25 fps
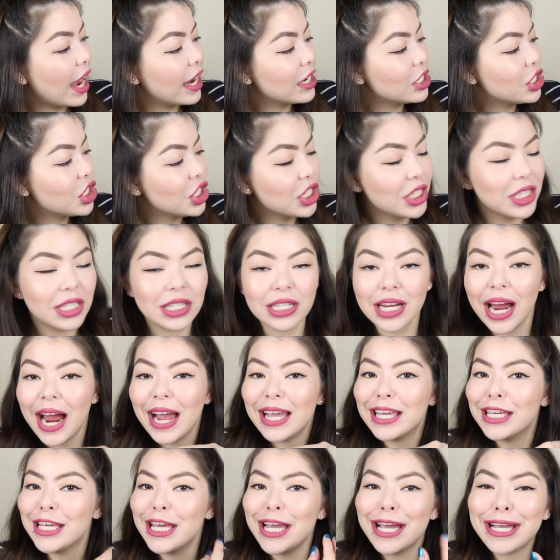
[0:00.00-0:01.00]
I
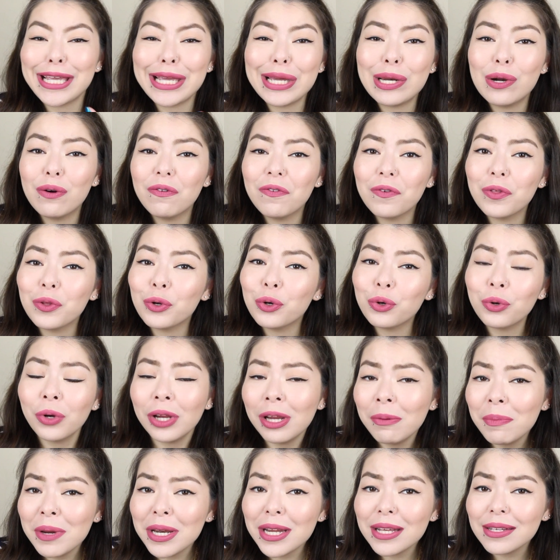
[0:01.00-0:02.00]
can't get over the
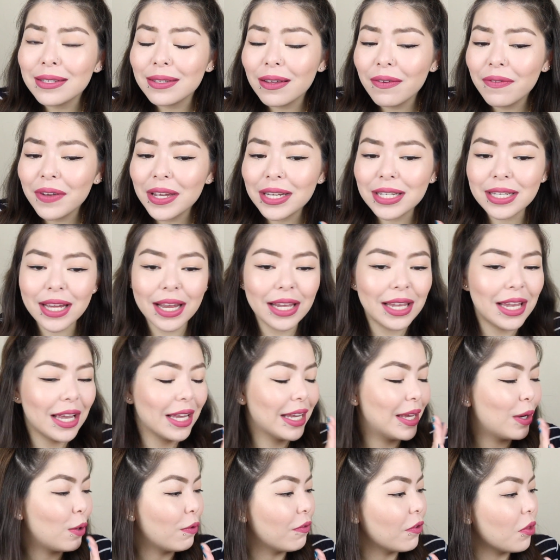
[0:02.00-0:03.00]
creaminess of it. I
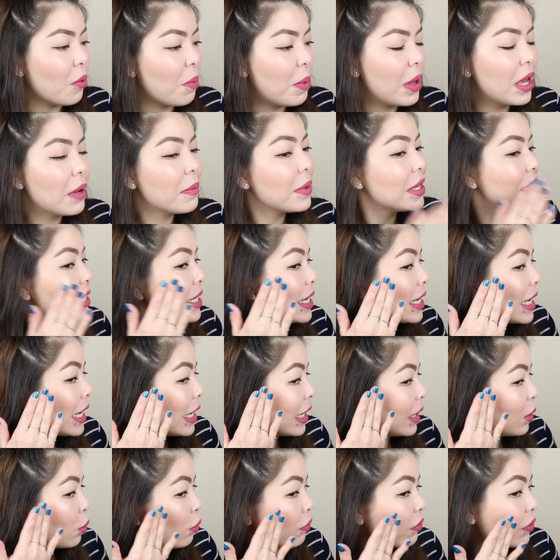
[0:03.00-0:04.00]
can't get over the pigment. I
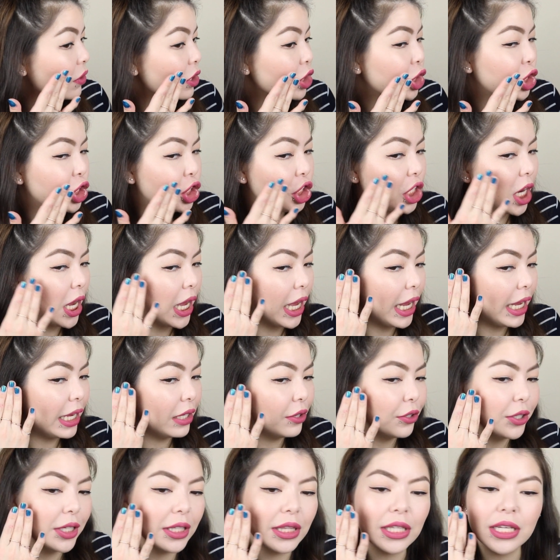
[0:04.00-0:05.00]
can't get over the
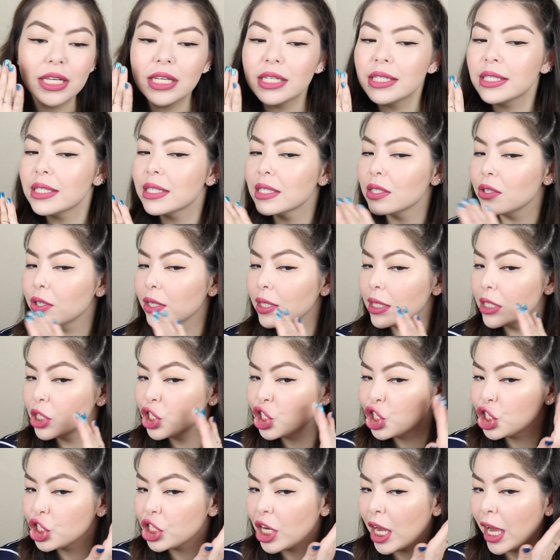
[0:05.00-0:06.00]
shine. Look at this. Look at the
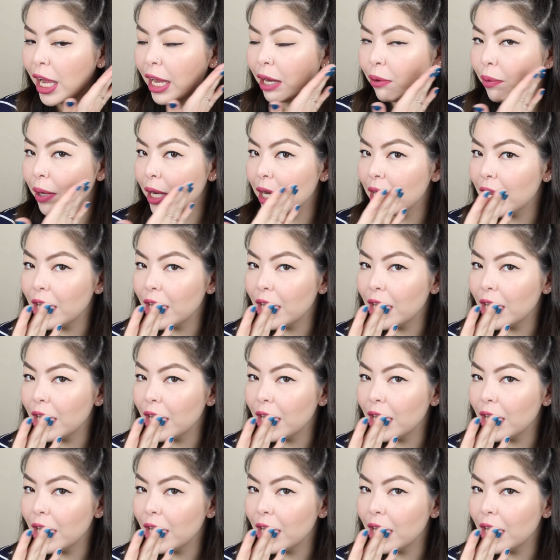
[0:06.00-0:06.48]
shine right